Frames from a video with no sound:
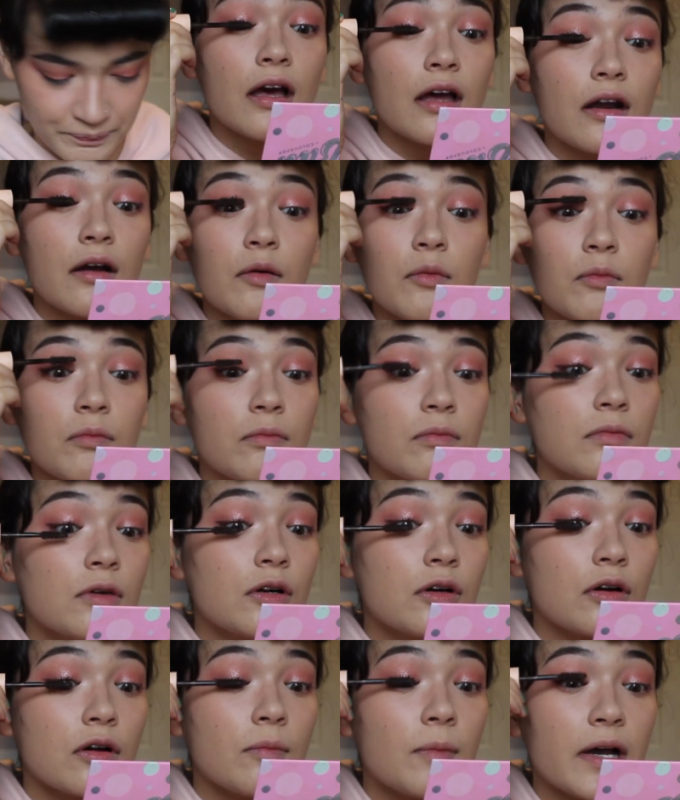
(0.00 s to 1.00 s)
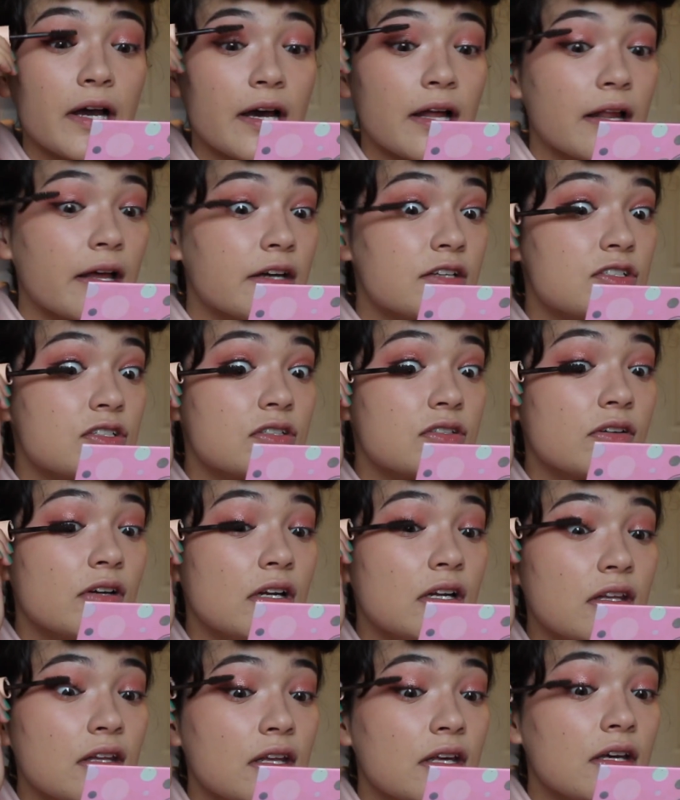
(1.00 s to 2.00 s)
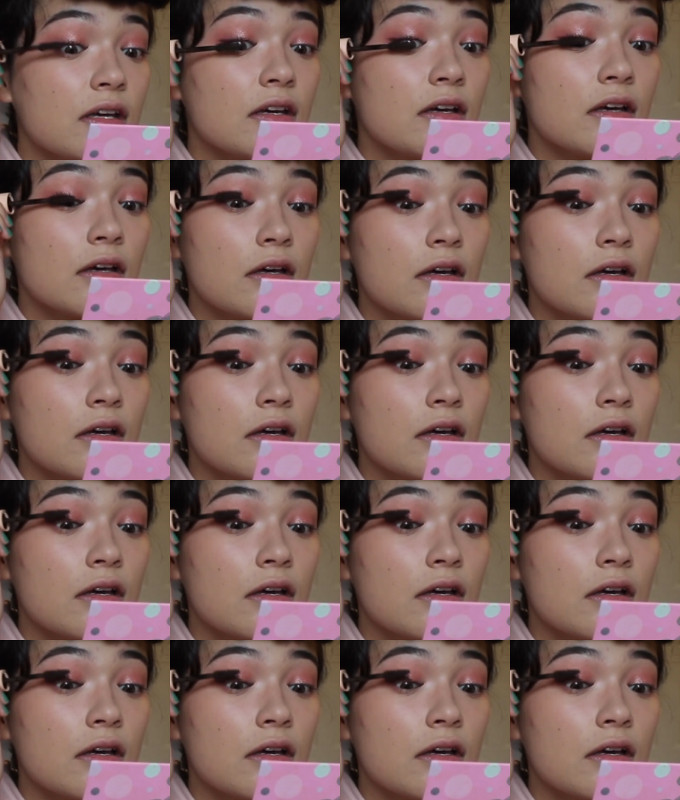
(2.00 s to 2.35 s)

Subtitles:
I don't curl my eyelashes or anything.